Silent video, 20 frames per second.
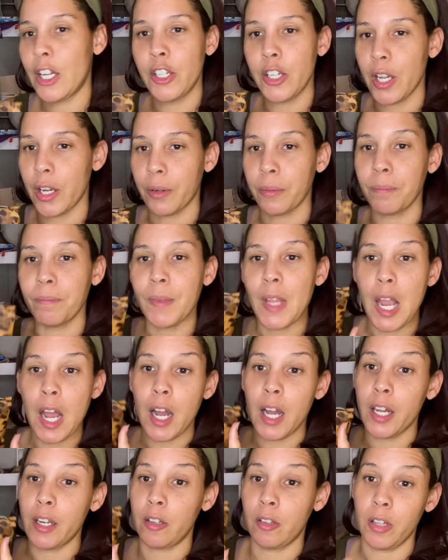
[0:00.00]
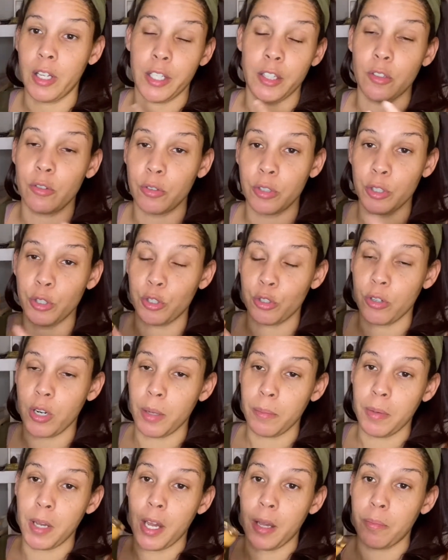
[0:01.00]
I don't like the orange stripe.
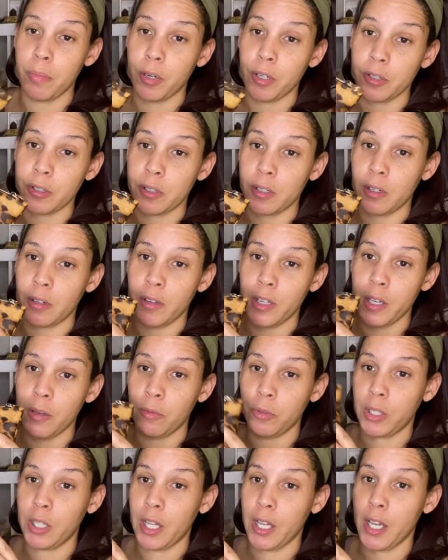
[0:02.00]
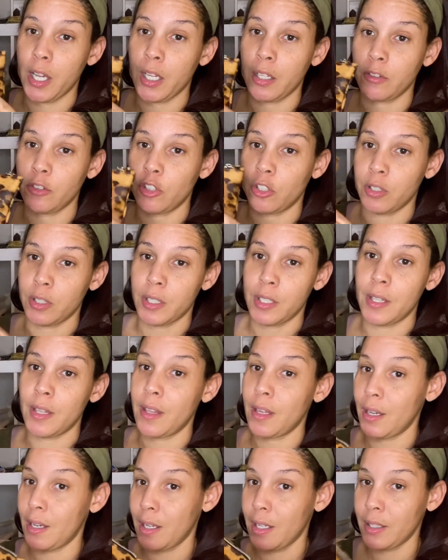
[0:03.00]
I personally would like just
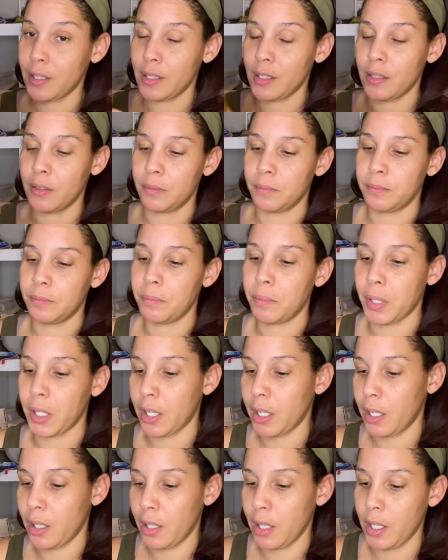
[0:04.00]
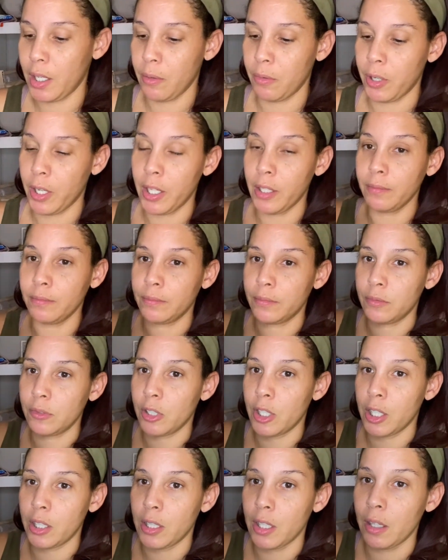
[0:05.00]
this, but anyway, you
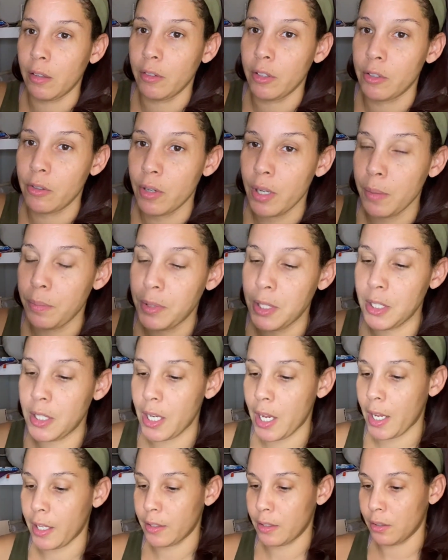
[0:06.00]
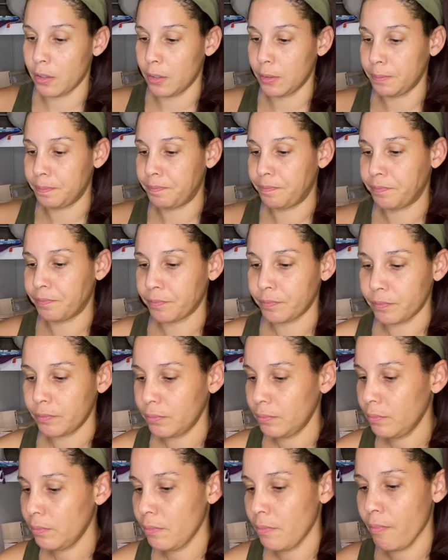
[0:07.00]
get the little Ipsy tassel.
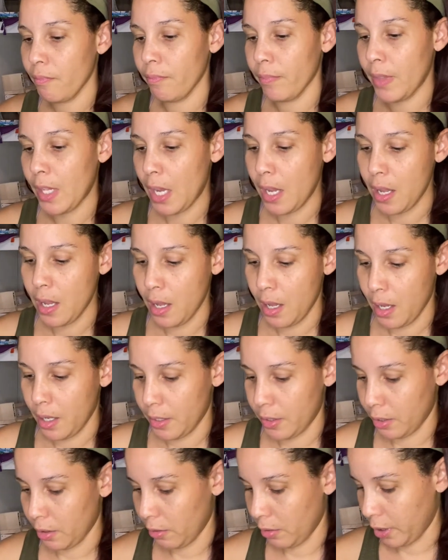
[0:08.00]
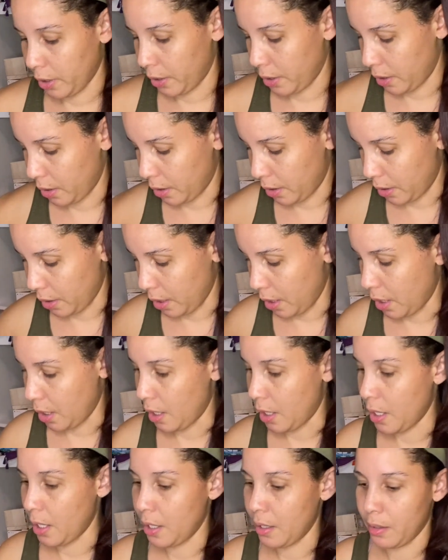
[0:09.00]
So let's
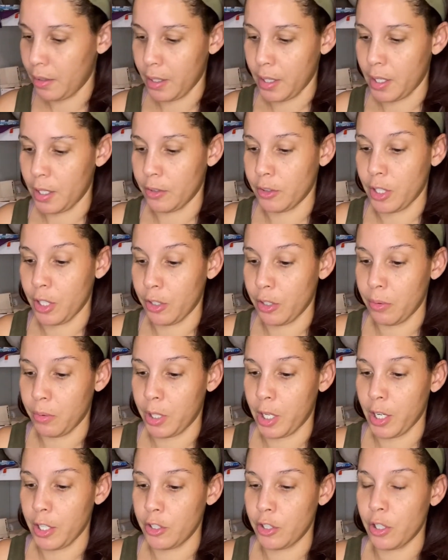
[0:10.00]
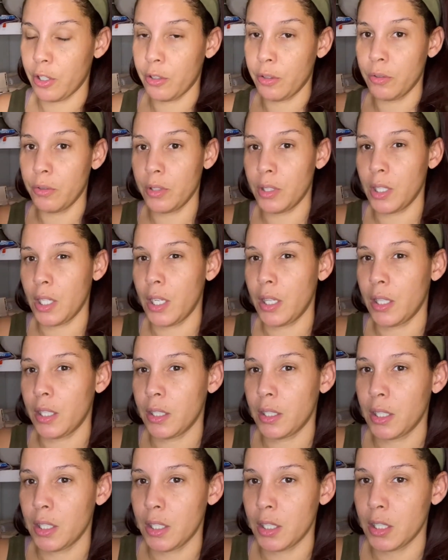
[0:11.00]
see, and I'll tell you what I chose, and
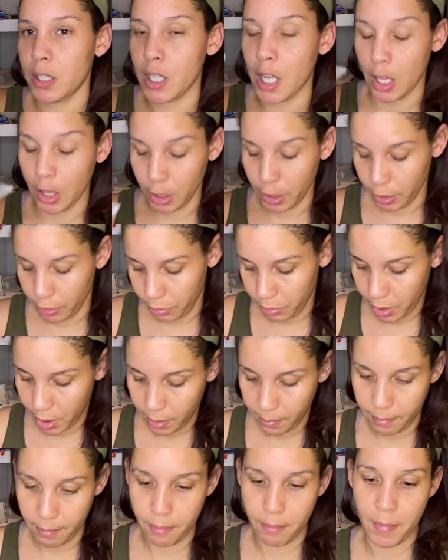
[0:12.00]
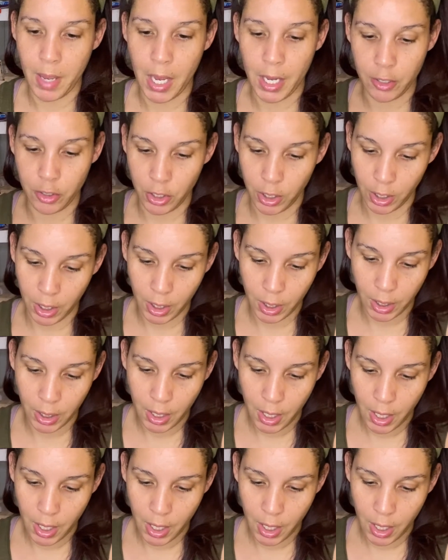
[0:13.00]
this is Luna Magic.